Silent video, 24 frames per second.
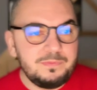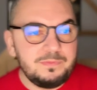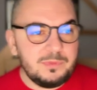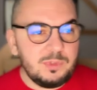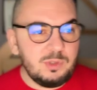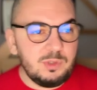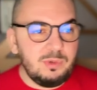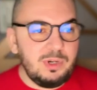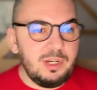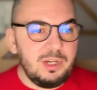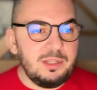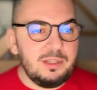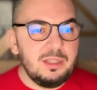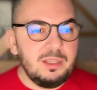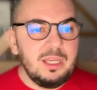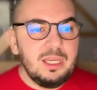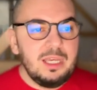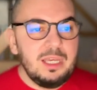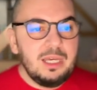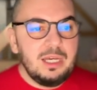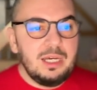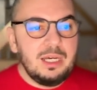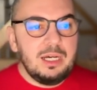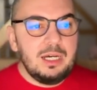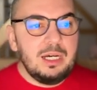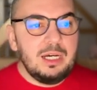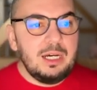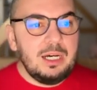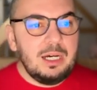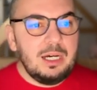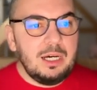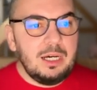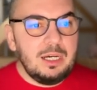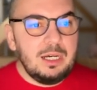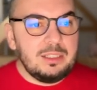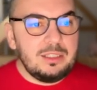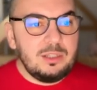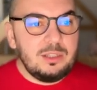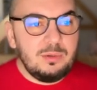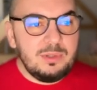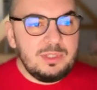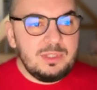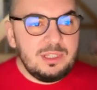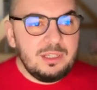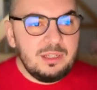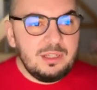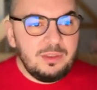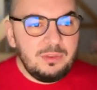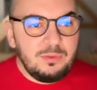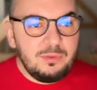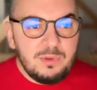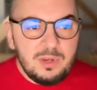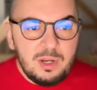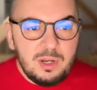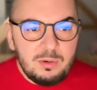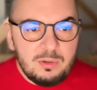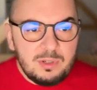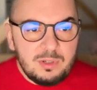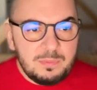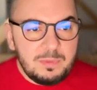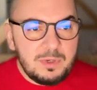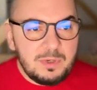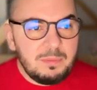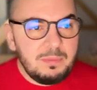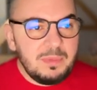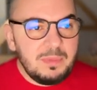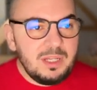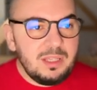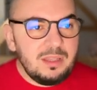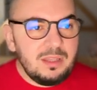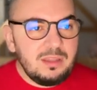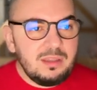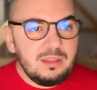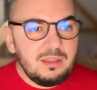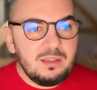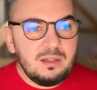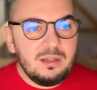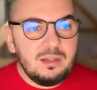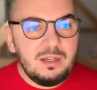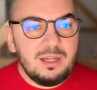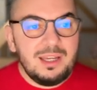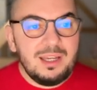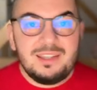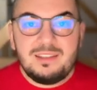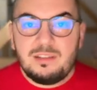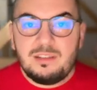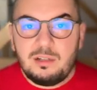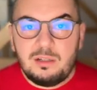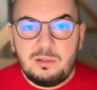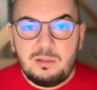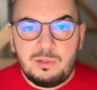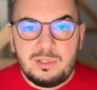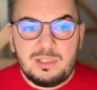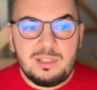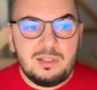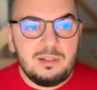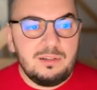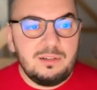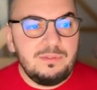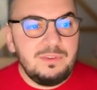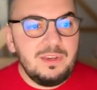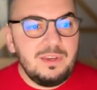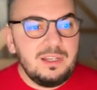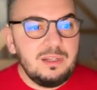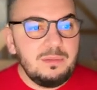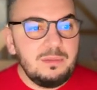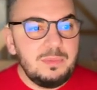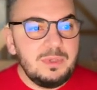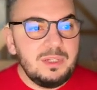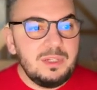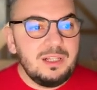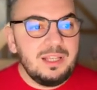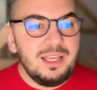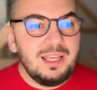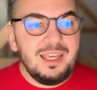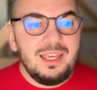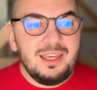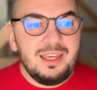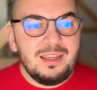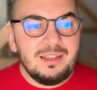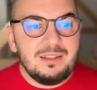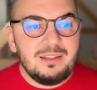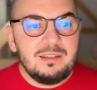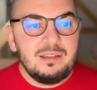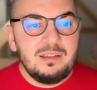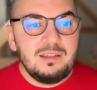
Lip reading: right? So it's a 3 hour per month. Extra hours are available, and